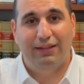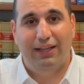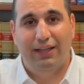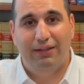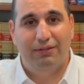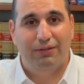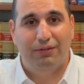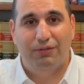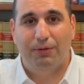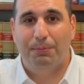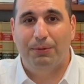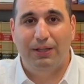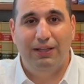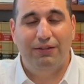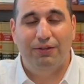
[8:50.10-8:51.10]
day, so
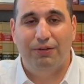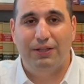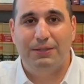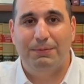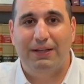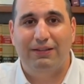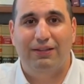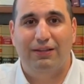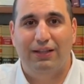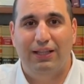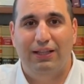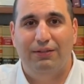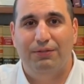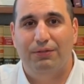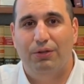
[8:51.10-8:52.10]
please don't expect to
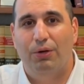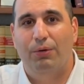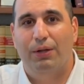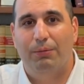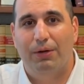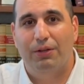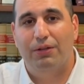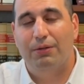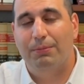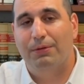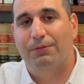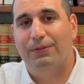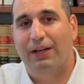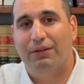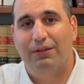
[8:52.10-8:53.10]
leave knowing whether you've
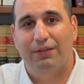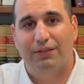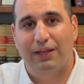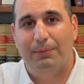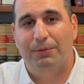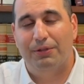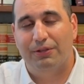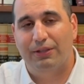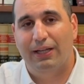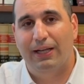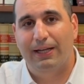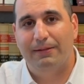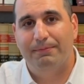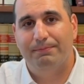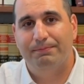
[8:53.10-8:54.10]
been found disabled or not.